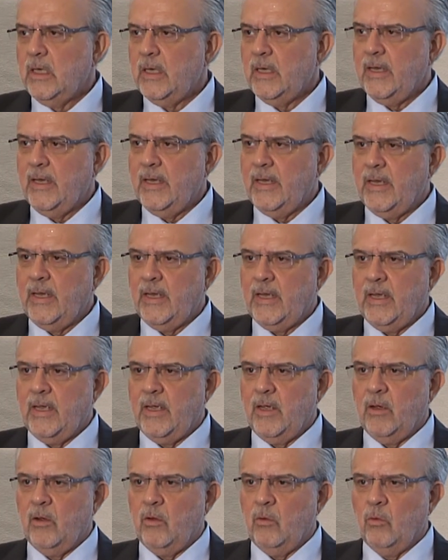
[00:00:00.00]

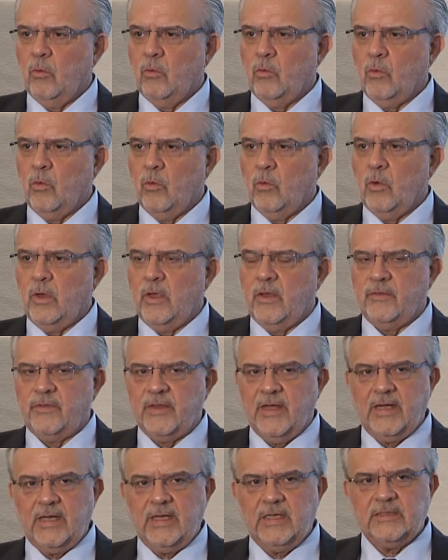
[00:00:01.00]
Uh,
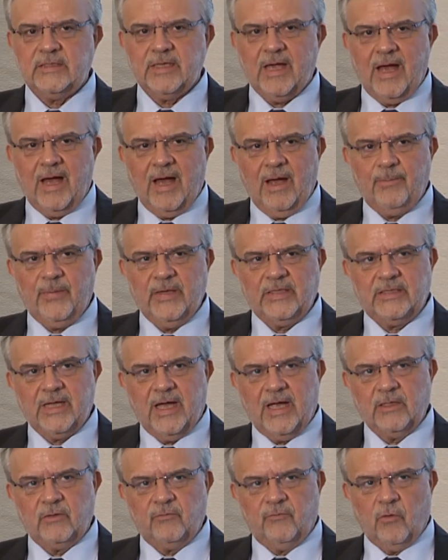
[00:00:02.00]
there is
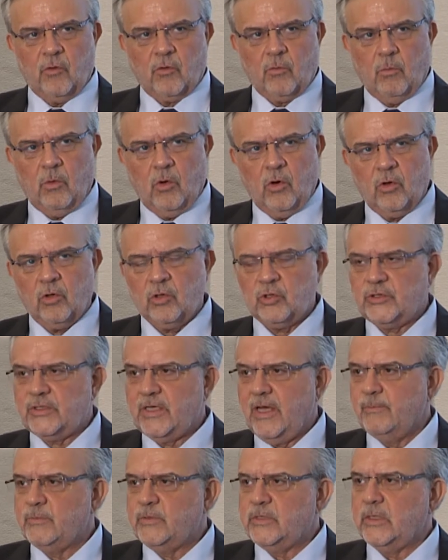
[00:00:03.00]
appetite for more
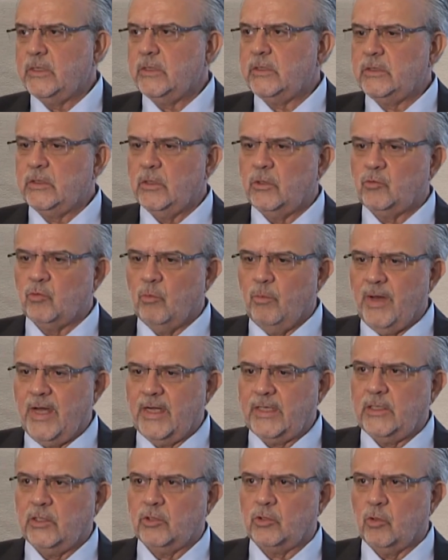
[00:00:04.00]
subject uh, to
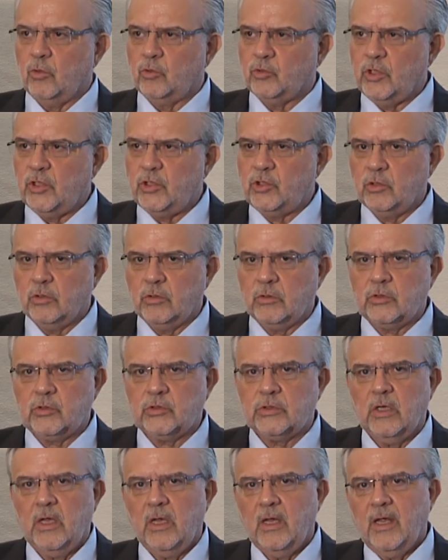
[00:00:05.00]
market
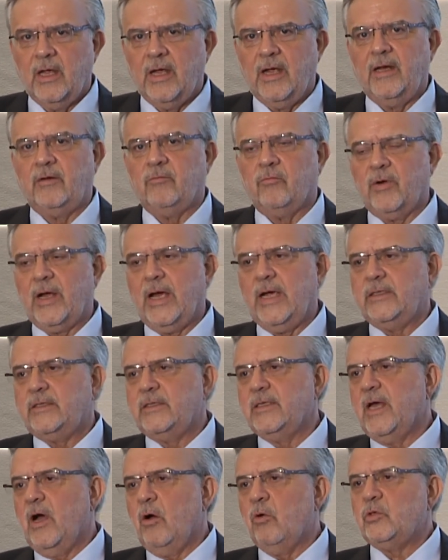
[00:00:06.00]
conditions. And right
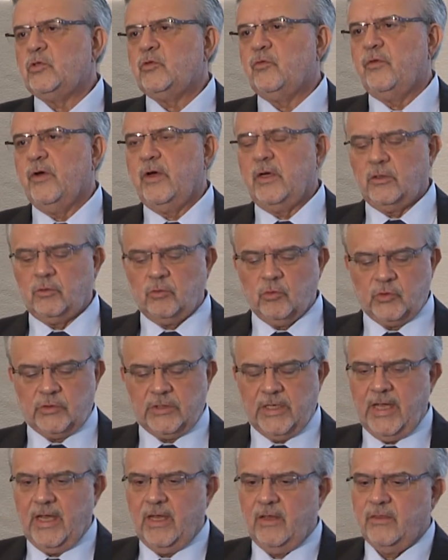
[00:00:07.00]
now it's fair to
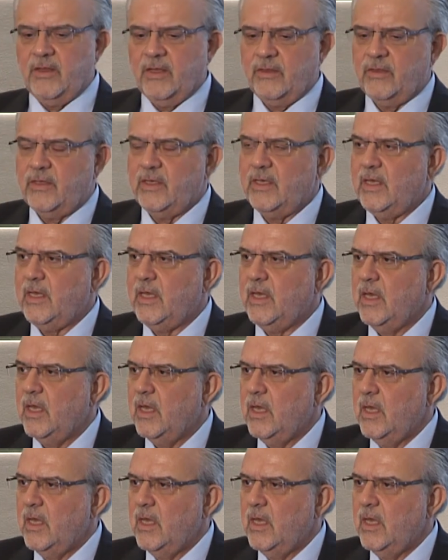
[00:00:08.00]
say that the,